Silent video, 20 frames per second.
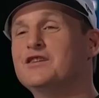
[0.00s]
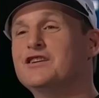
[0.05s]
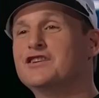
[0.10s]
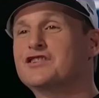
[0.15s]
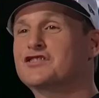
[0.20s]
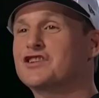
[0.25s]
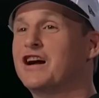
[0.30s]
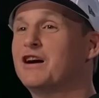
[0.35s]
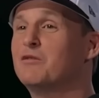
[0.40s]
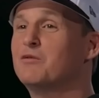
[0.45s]

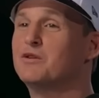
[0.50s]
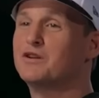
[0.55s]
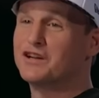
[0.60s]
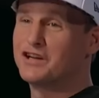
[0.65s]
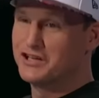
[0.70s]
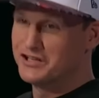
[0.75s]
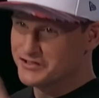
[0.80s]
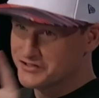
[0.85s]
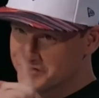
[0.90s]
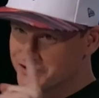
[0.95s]
wish I would
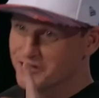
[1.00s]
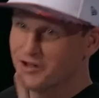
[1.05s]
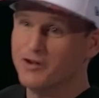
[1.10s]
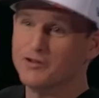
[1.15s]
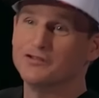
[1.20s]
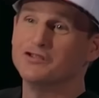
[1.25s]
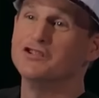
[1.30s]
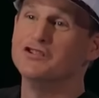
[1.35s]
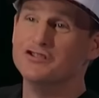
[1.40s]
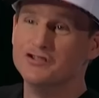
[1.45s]
have
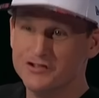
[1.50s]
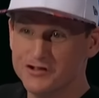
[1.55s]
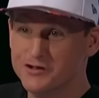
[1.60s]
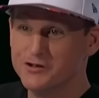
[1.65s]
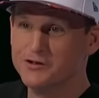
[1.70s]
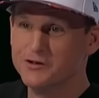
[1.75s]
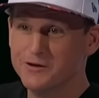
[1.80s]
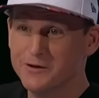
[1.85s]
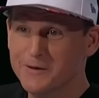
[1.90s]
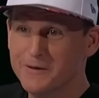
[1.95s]
consulted
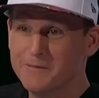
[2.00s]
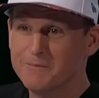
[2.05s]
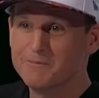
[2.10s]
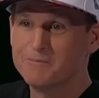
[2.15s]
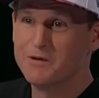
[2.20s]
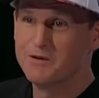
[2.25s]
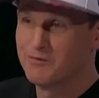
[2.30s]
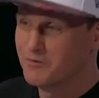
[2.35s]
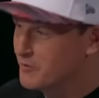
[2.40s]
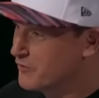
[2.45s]
you
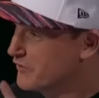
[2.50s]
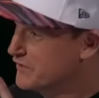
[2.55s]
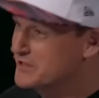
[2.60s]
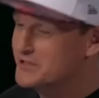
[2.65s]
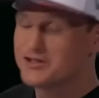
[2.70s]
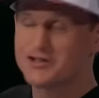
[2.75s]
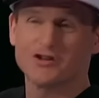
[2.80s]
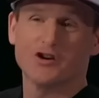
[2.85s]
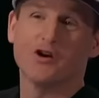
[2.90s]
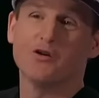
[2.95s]
yeah. before
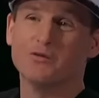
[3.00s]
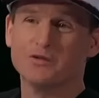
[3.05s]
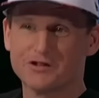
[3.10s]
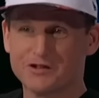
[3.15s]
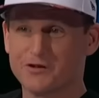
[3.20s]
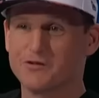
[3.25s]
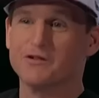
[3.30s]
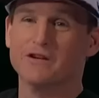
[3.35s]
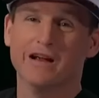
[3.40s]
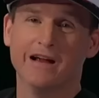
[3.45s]
this show
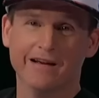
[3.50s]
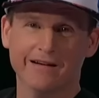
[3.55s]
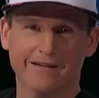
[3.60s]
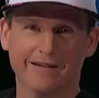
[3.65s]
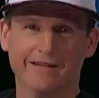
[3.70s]
was created.